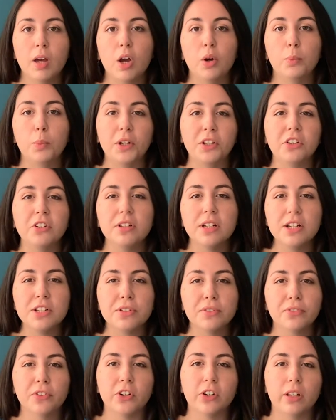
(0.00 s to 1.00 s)
When you need to
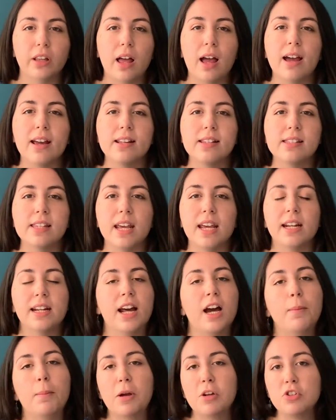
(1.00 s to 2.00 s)
fertilize and
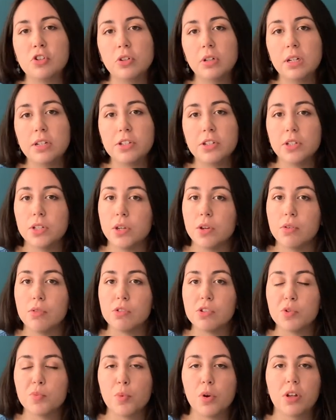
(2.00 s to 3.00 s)
how much you need to
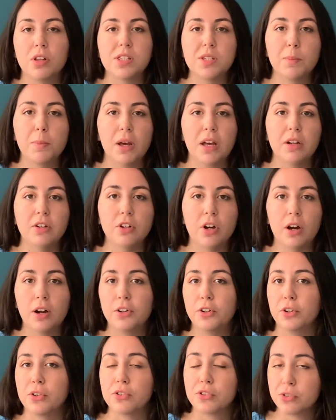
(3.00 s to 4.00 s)
use will depend on
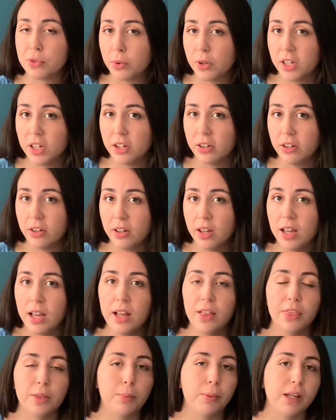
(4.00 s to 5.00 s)
your soil,
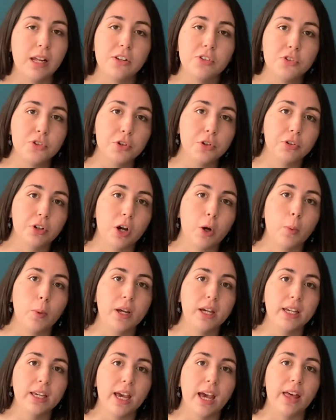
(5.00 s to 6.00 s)
the plants you're
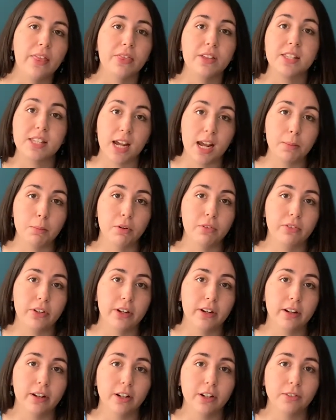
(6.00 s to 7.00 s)
growing, and the time of
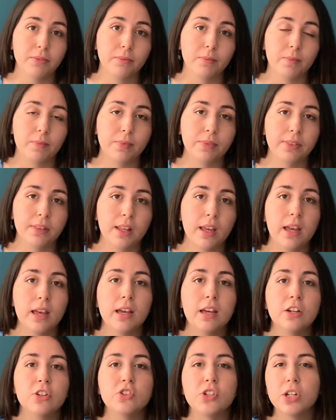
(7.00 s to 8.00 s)
year.
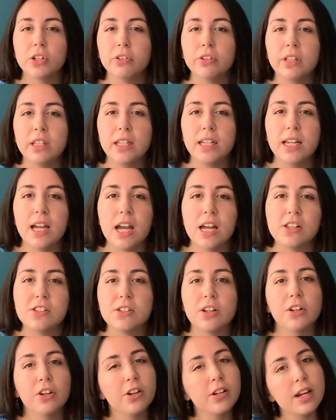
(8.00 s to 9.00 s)
Generally, it's
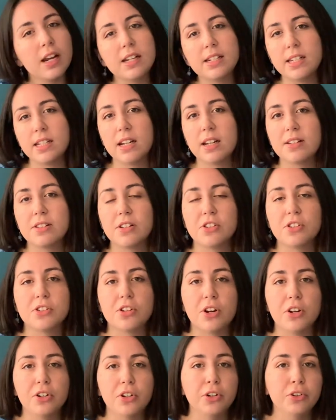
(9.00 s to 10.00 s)
a good idea to
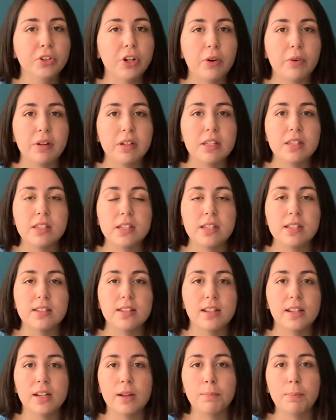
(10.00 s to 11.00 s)
start your growing
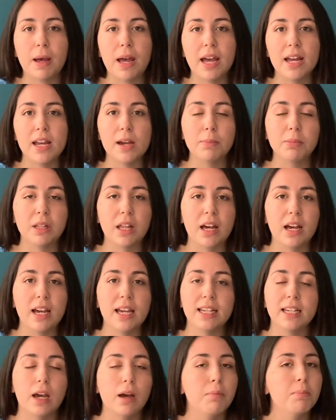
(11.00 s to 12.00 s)
season by
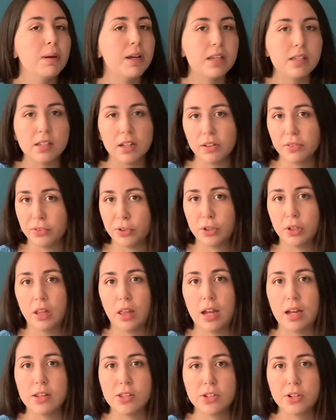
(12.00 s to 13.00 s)
applying a basic
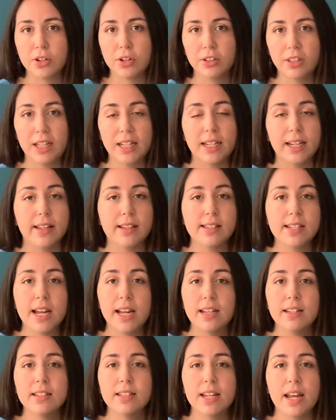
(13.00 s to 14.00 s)
fertilizer like a
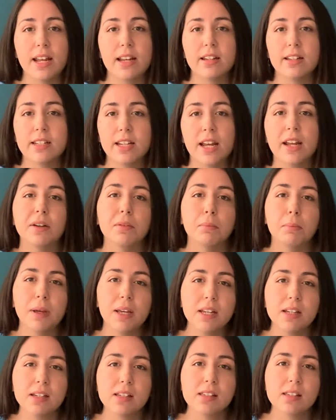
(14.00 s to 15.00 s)
10-10-10
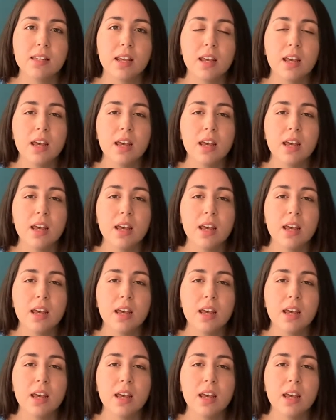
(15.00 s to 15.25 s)
mix,